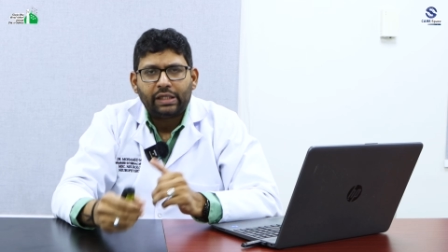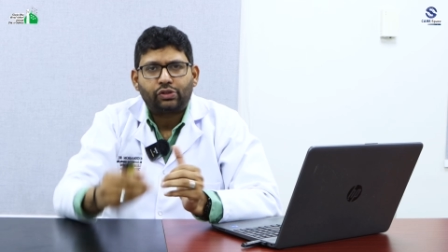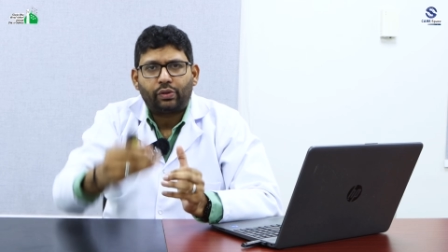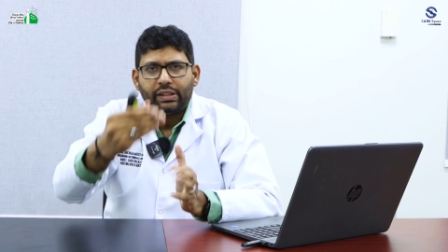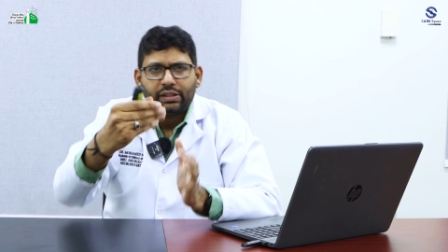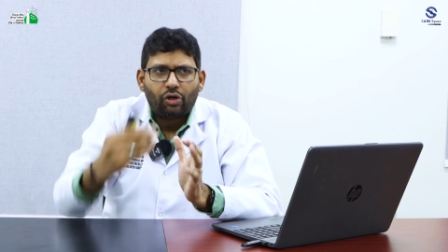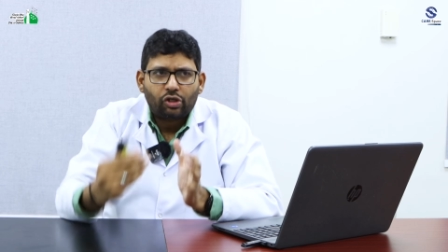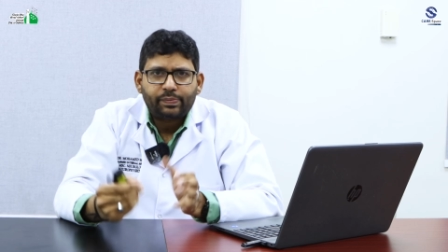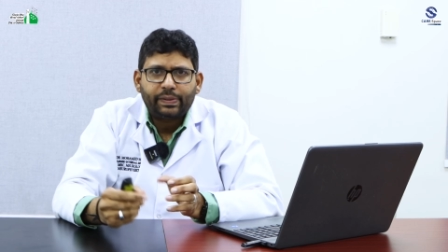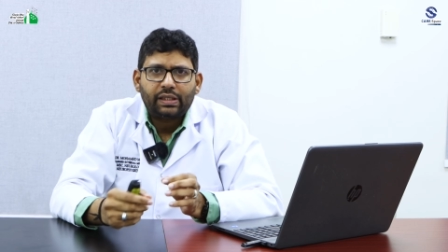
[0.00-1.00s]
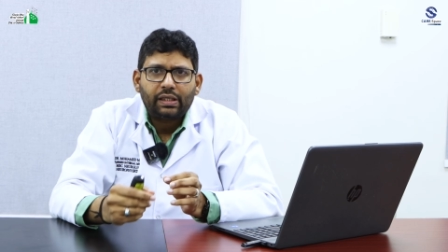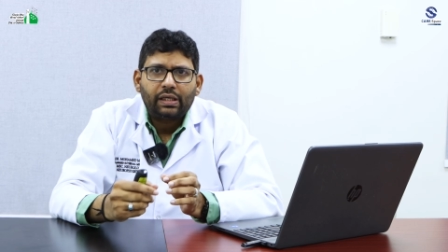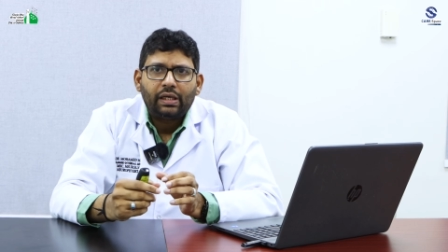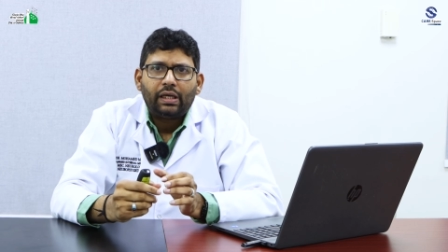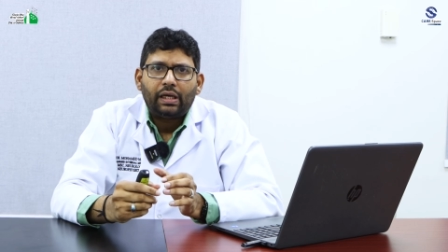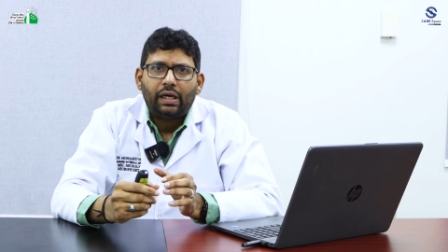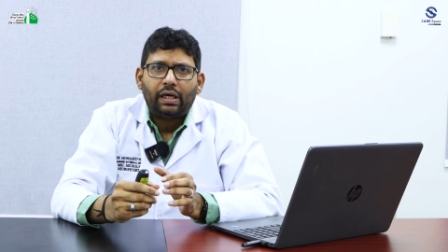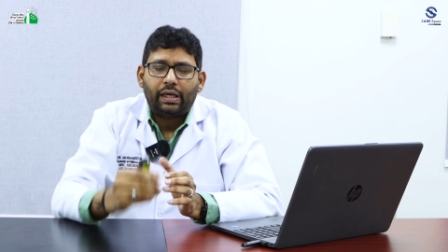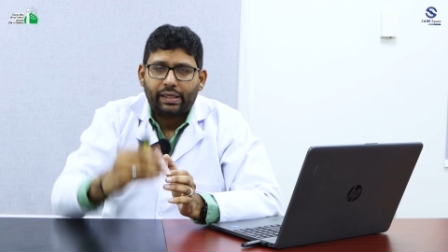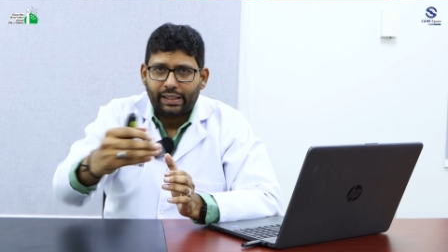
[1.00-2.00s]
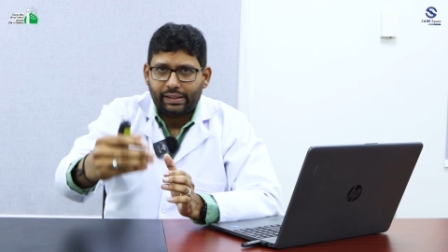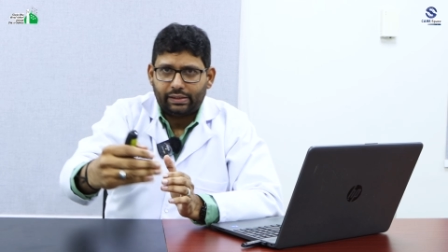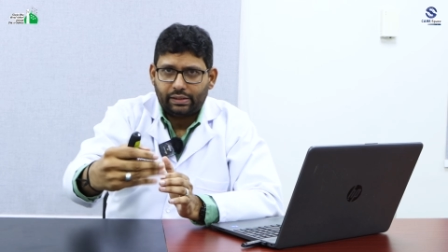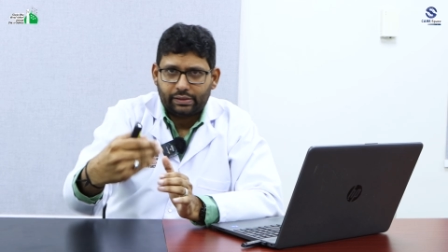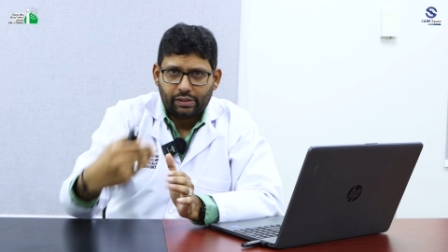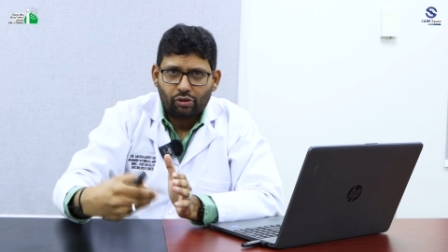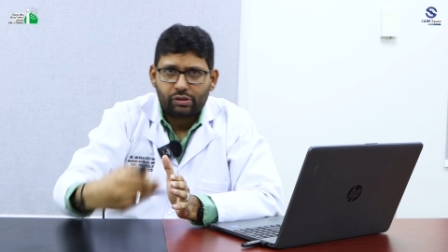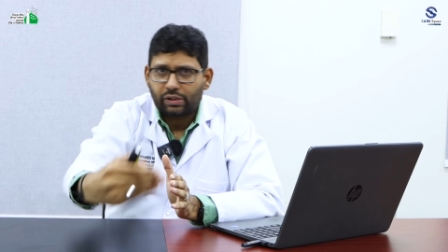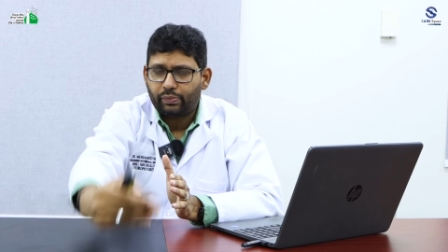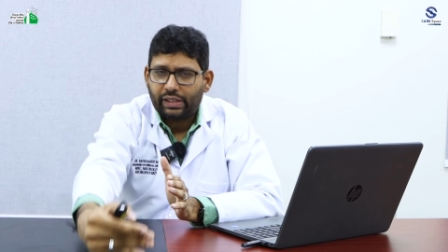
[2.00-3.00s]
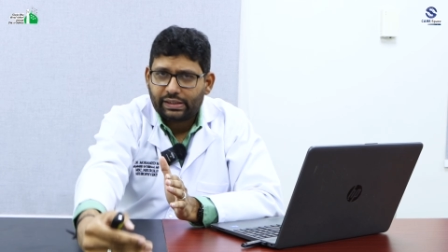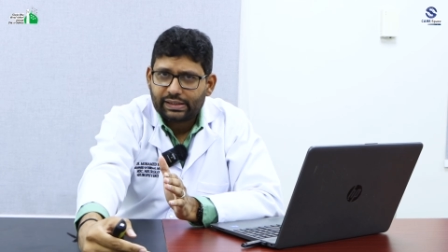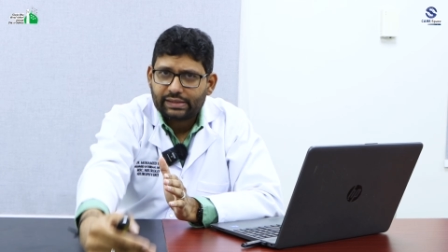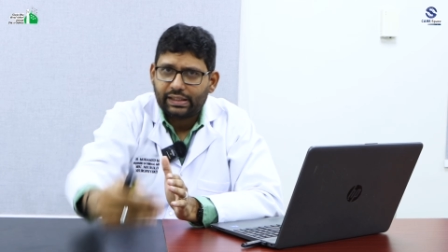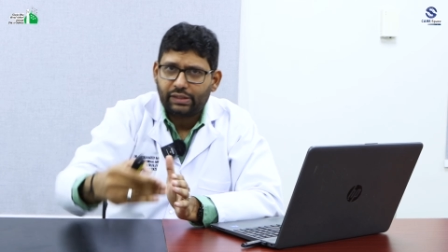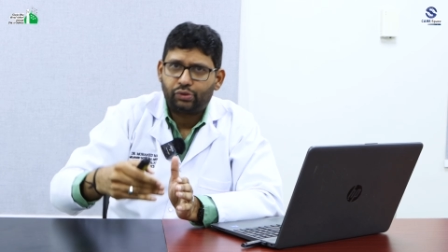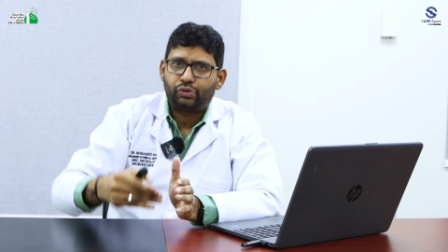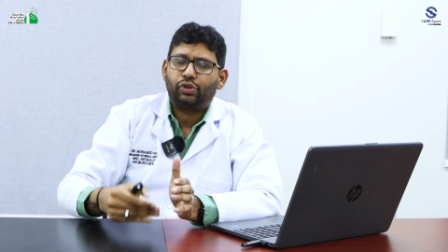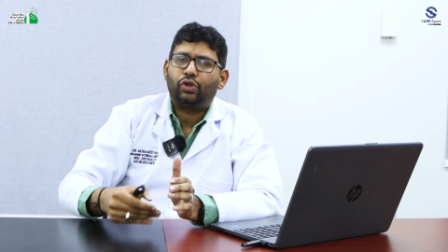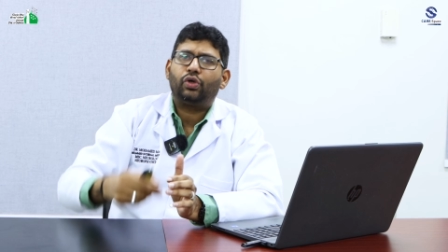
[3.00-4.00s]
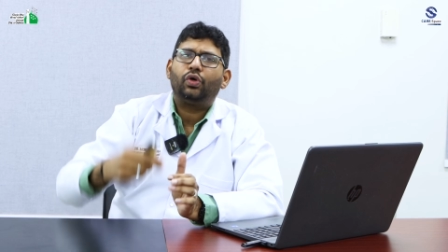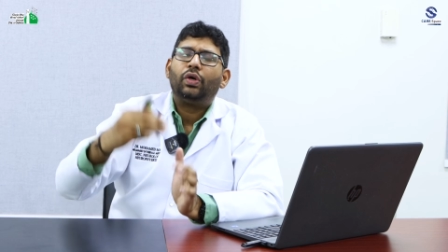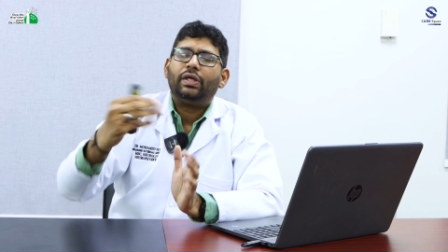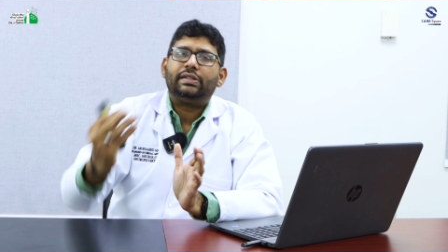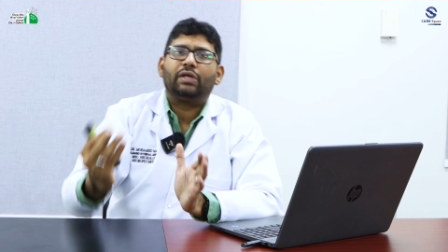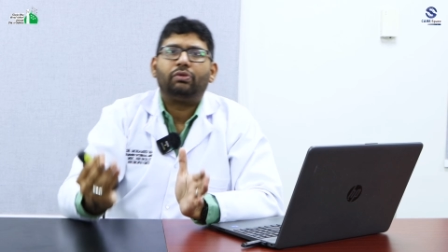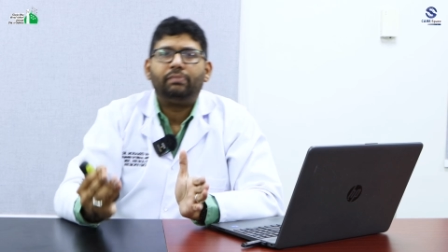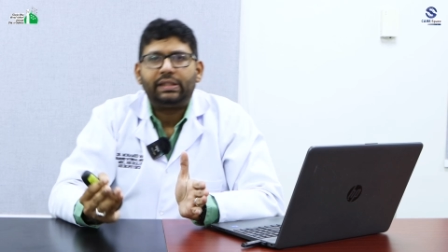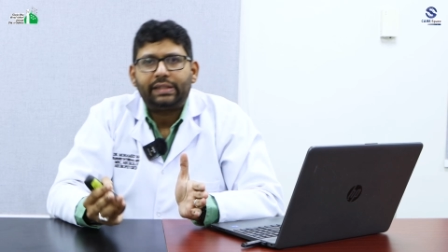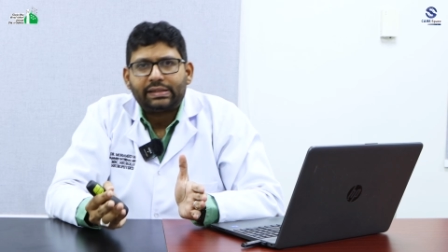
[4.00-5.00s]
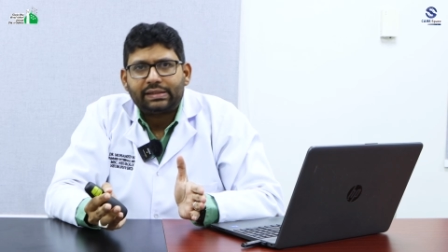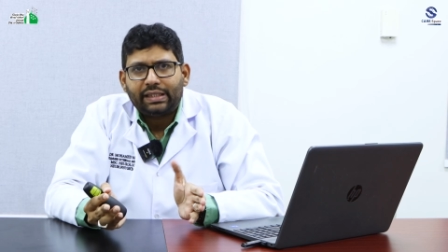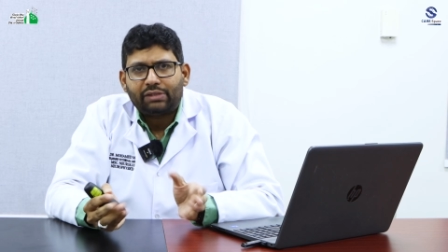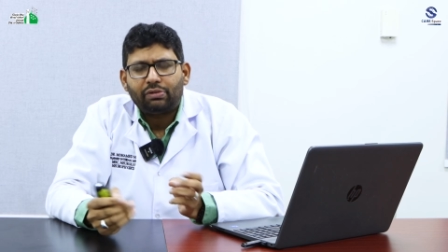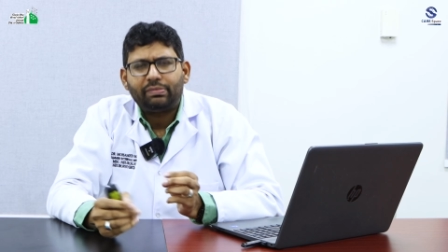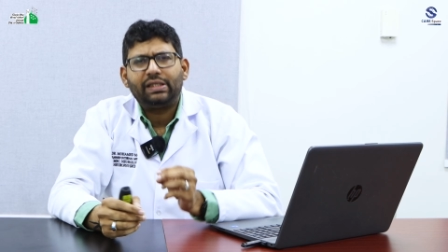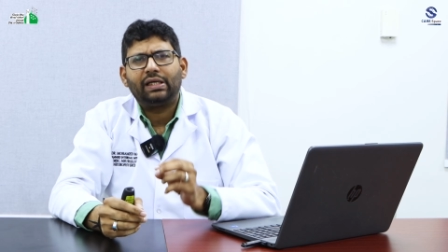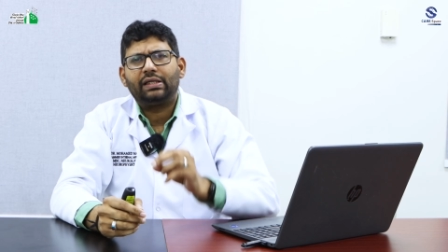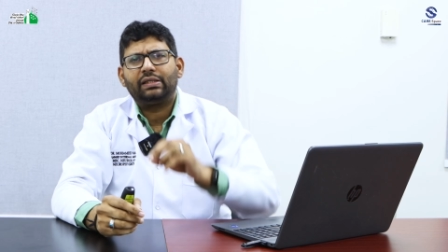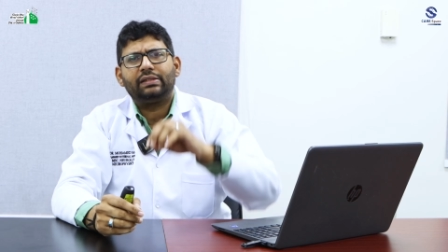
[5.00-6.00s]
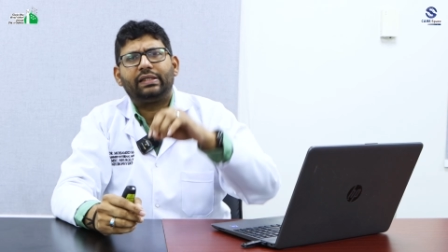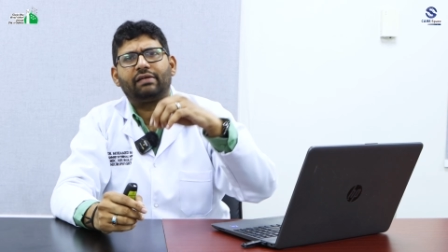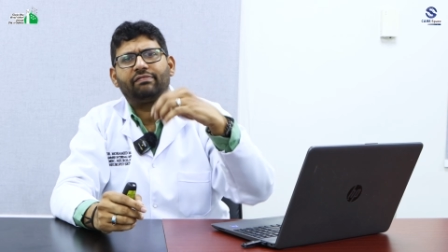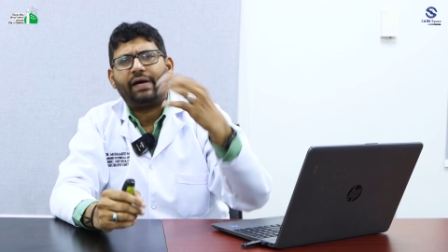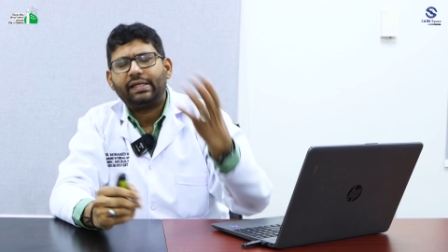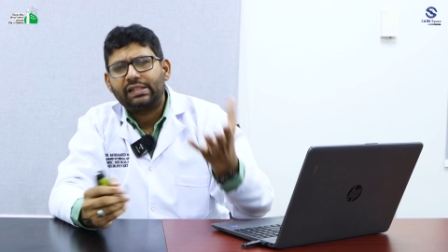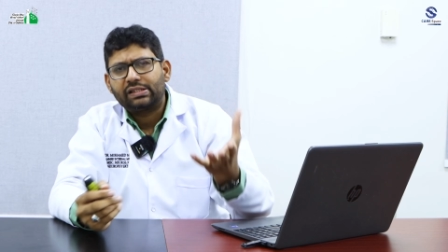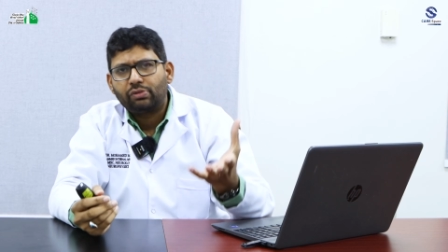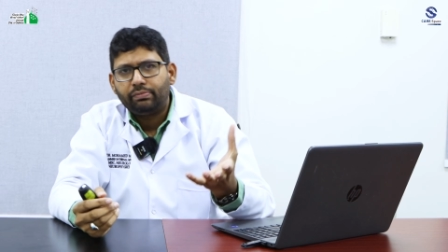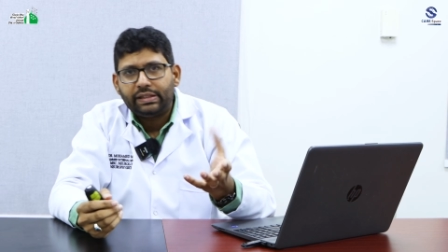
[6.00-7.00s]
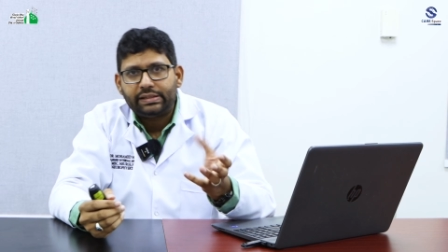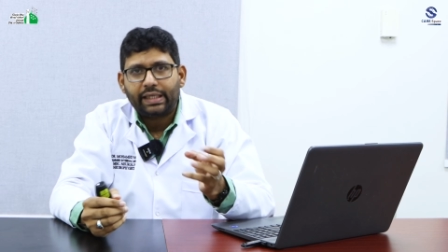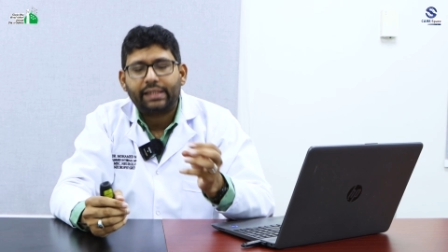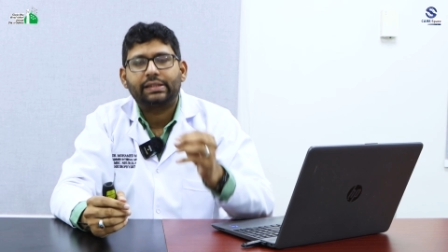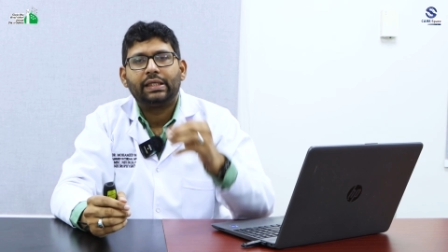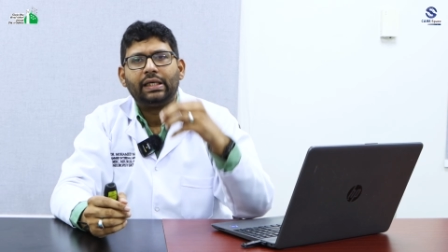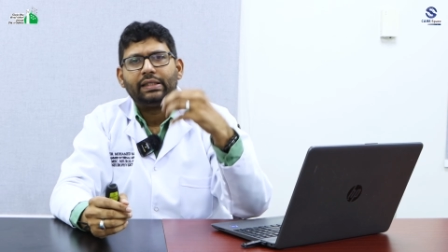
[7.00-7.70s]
So in the hospital, again, the doctor will assess head to toe. There will be tests that will be done. Their vitals will be checked.